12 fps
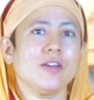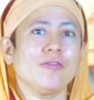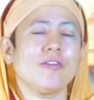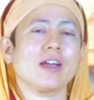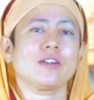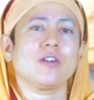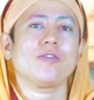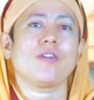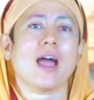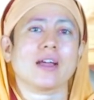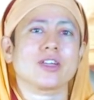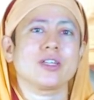effect of
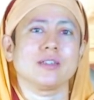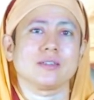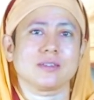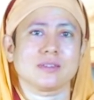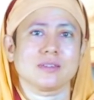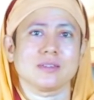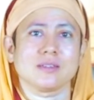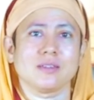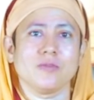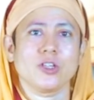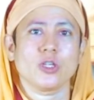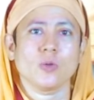actions
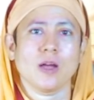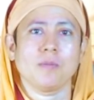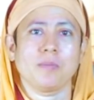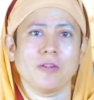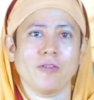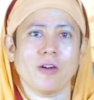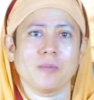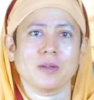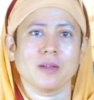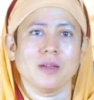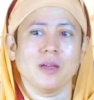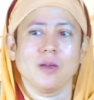which you have performed.